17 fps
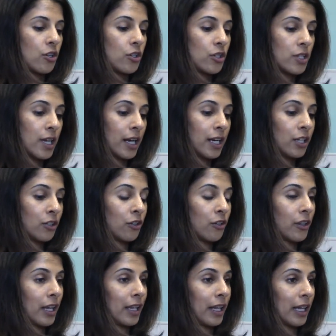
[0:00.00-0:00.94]
second
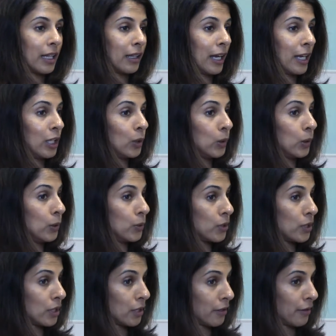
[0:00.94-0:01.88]
year they like let you
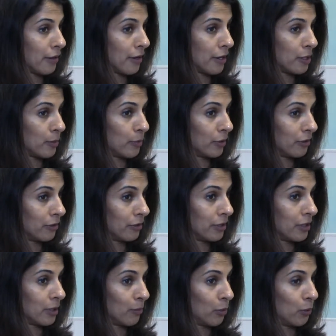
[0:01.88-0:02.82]
loose into the hospital
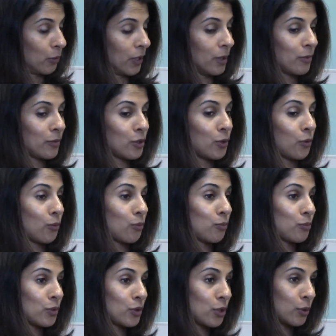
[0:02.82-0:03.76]
at some point. So
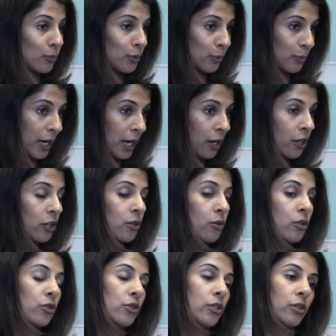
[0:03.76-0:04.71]
to prepare
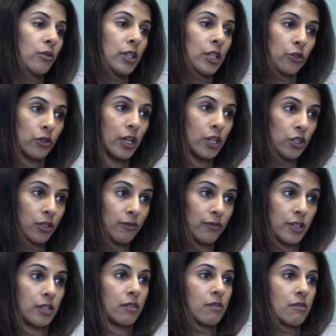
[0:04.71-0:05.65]
you, you do the introduction of
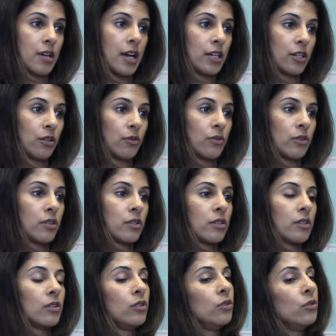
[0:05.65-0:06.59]
physical
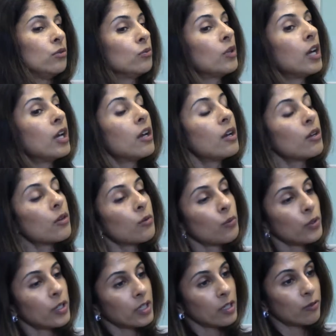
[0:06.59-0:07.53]
diagnosis and you
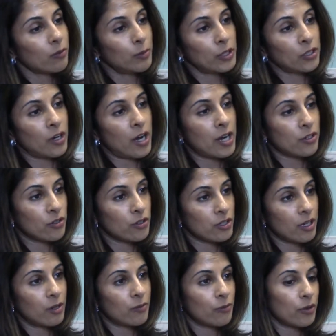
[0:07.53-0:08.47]
really familiarize
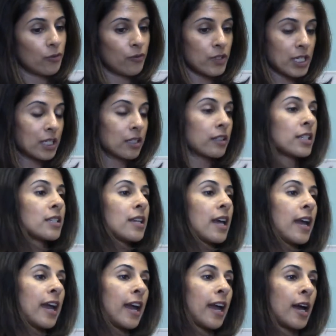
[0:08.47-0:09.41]
yourself with physical
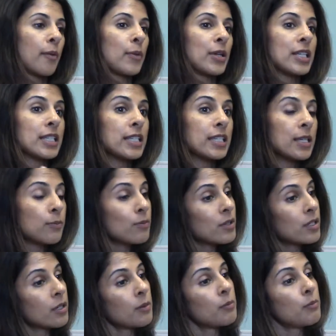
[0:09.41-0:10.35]
exam and
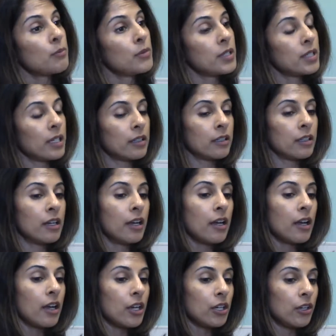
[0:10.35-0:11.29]
symptoms and,
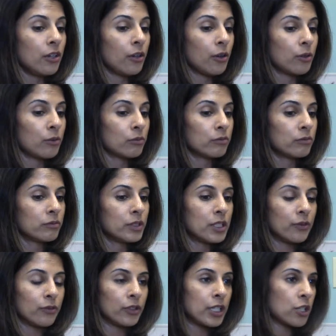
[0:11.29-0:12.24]
you know,
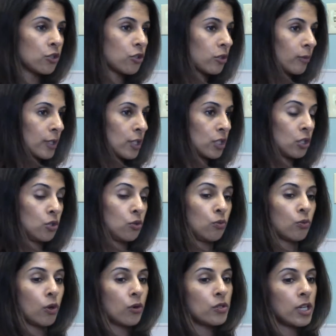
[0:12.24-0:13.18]
different instruments, and
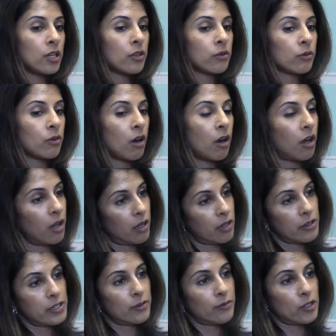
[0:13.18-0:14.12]
you rotate through
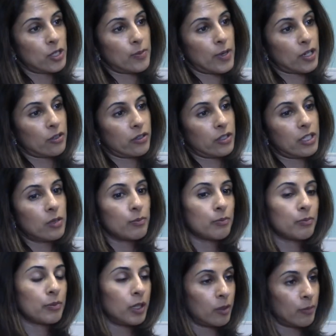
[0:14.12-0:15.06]
all the different specialties,
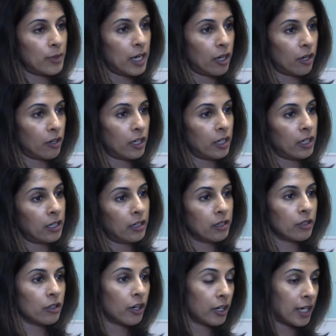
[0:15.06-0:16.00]
pulmonary,
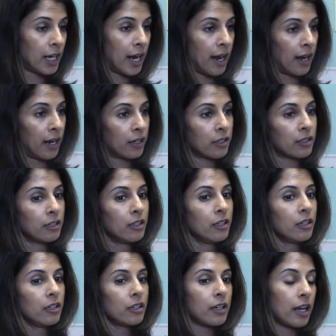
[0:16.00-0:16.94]
cardiac,
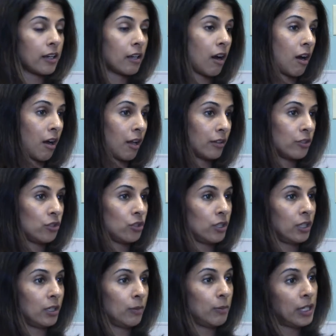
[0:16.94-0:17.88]

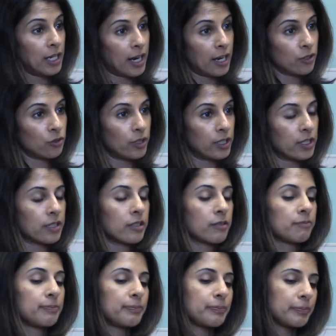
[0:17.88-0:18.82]
gynecology, pediatrics,
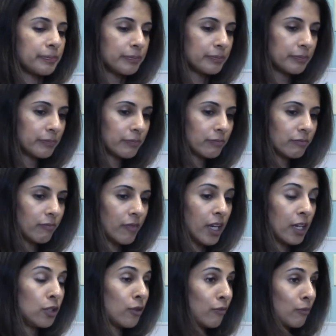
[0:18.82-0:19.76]

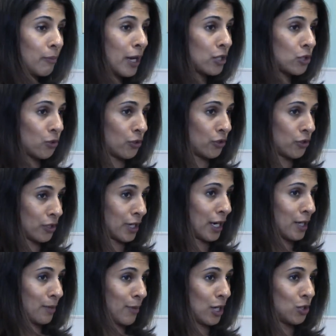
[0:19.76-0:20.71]
and you have a mentor, you're
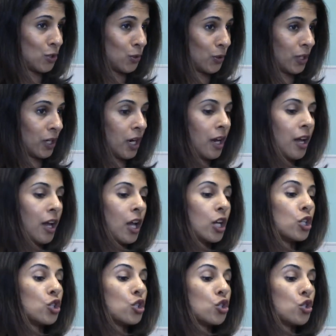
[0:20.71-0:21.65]
assigned a mentor.
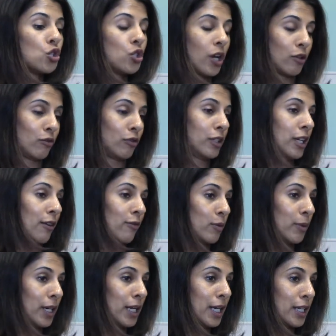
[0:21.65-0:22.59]
Generally,
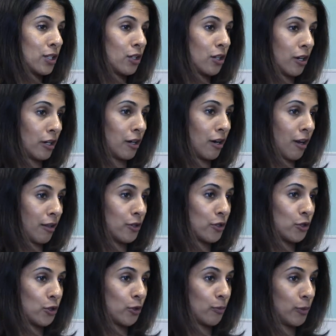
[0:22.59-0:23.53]
everybody gets
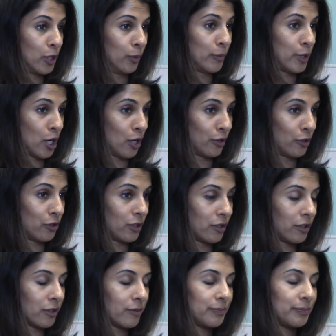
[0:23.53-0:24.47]
cardiologist or
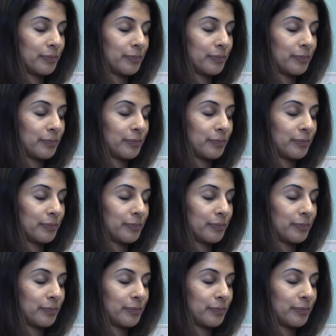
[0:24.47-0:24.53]
pulmonologist.